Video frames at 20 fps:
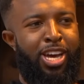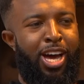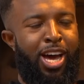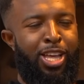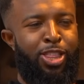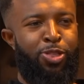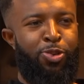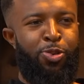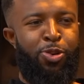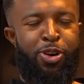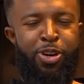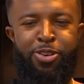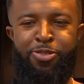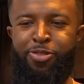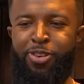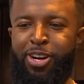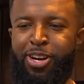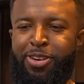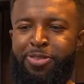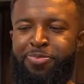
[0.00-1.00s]
it, I thought
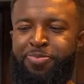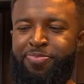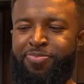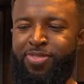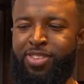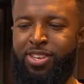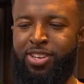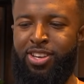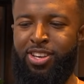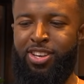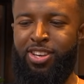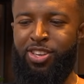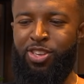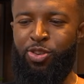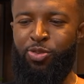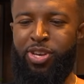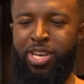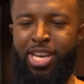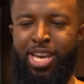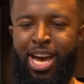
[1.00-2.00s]
of
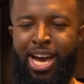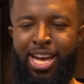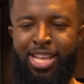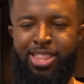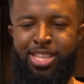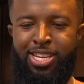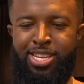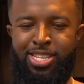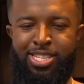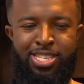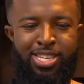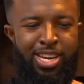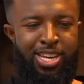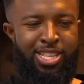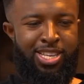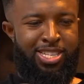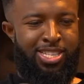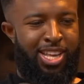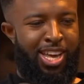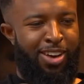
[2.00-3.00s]
you'll hear athletes say
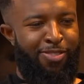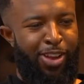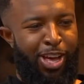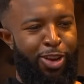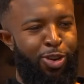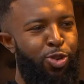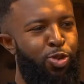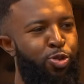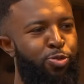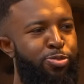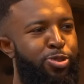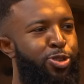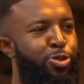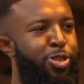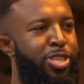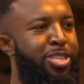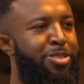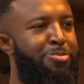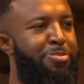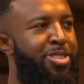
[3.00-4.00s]
this. They have like hoop
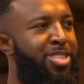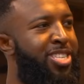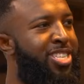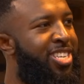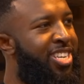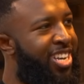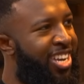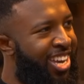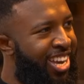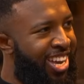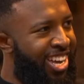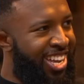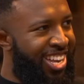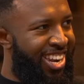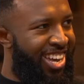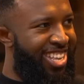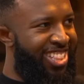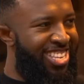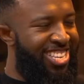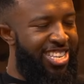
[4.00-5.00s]
dreams.
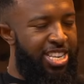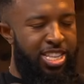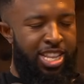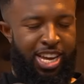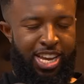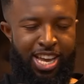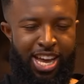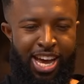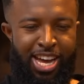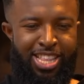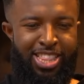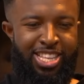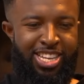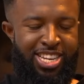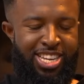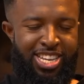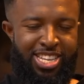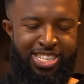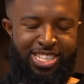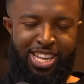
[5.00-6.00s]
Like
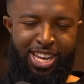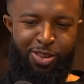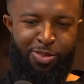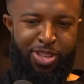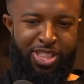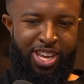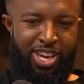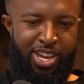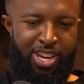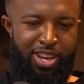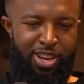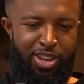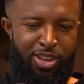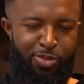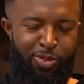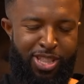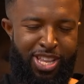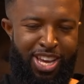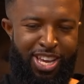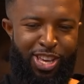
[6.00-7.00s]
athletes, like when
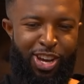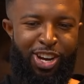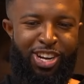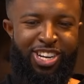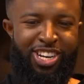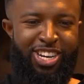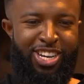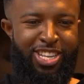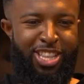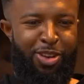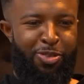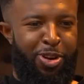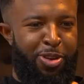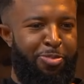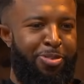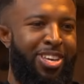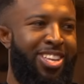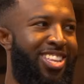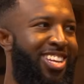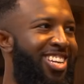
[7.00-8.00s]
they're younger, they want
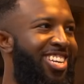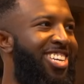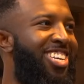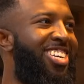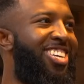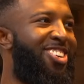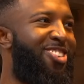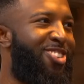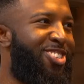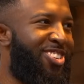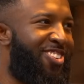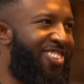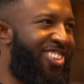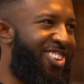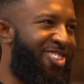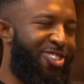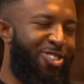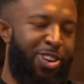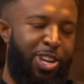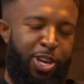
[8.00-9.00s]
to be in the league or
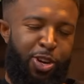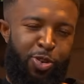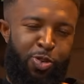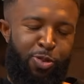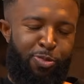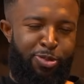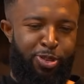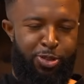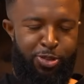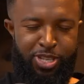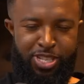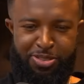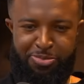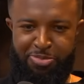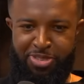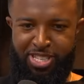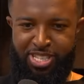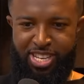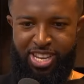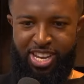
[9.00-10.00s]
something. They'll call it hoop
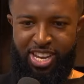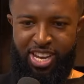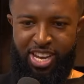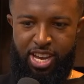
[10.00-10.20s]
dreams.